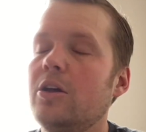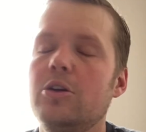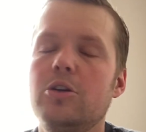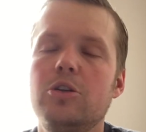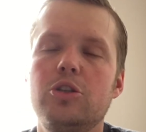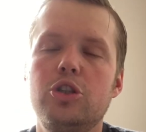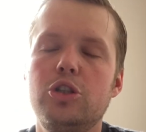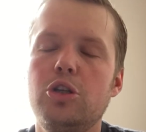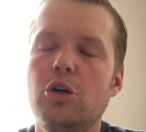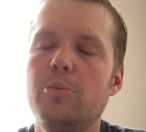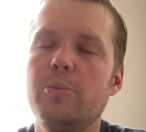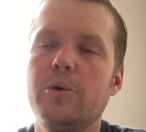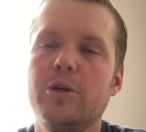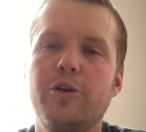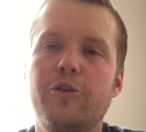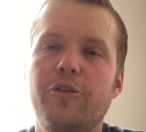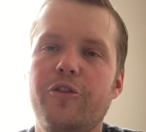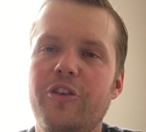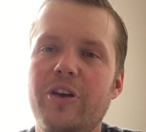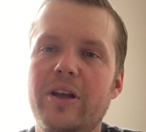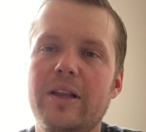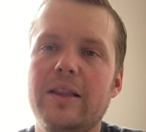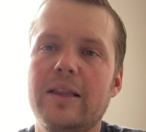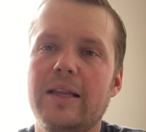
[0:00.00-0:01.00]
so much
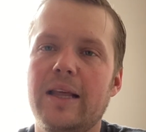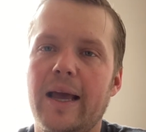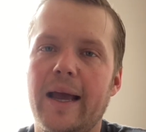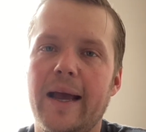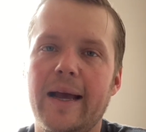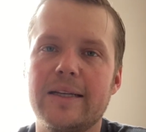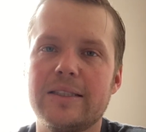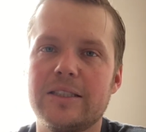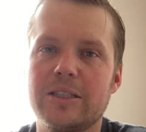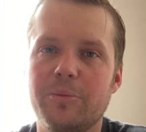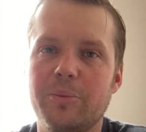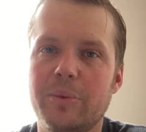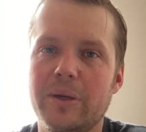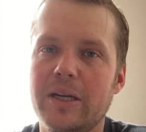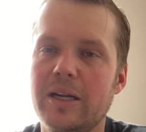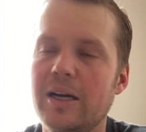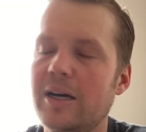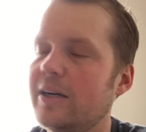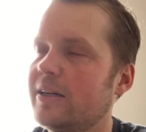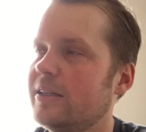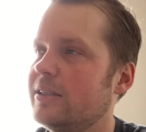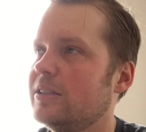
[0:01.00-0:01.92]
fitting that has to be done.